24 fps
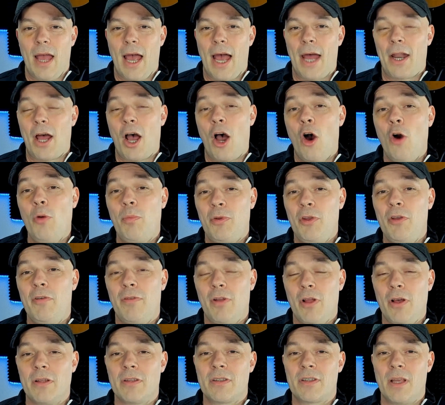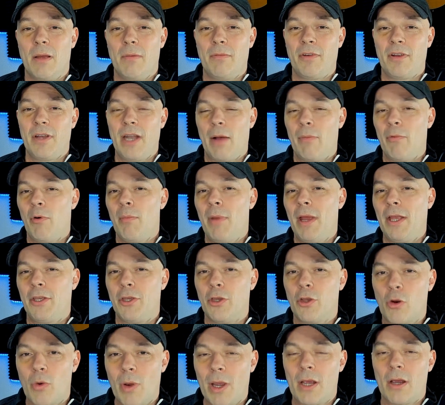And I hope you've learned something that will make
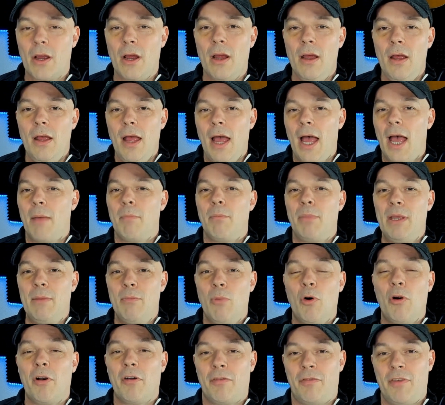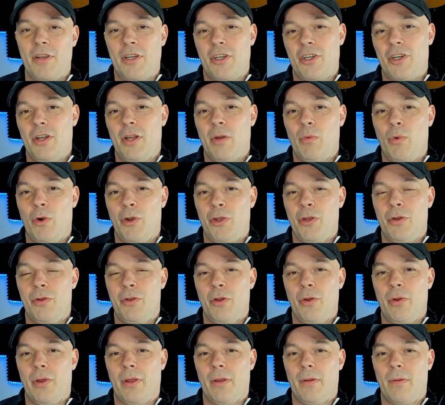you quicker and be more efficient in what you're
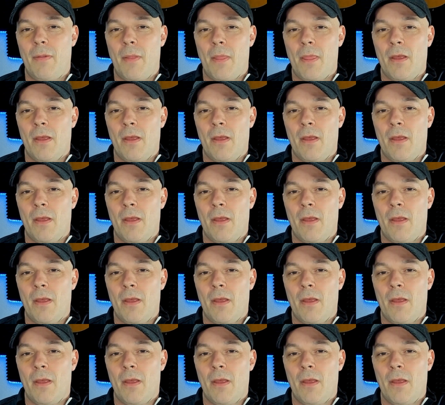doing.